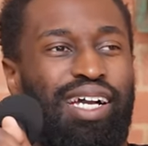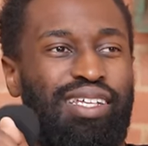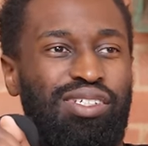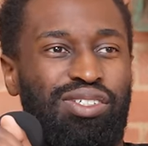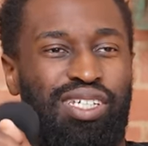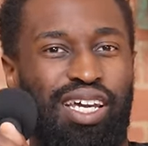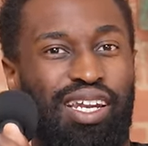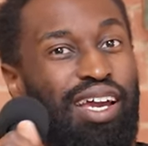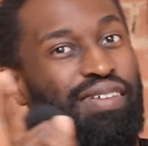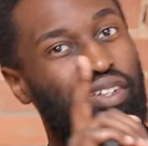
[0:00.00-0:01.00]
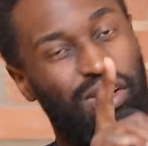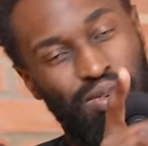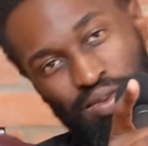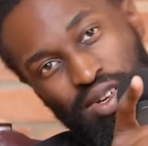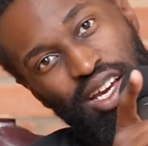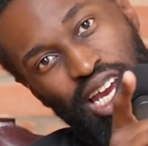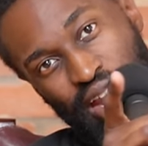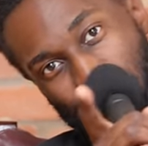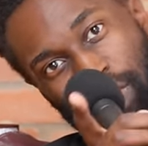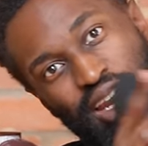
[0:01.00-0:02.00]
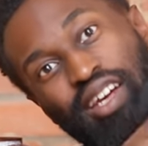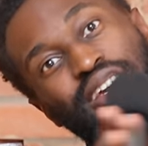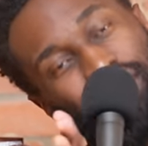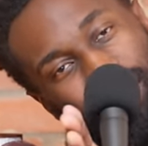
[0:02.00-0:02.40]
like that you said that. So, everybody,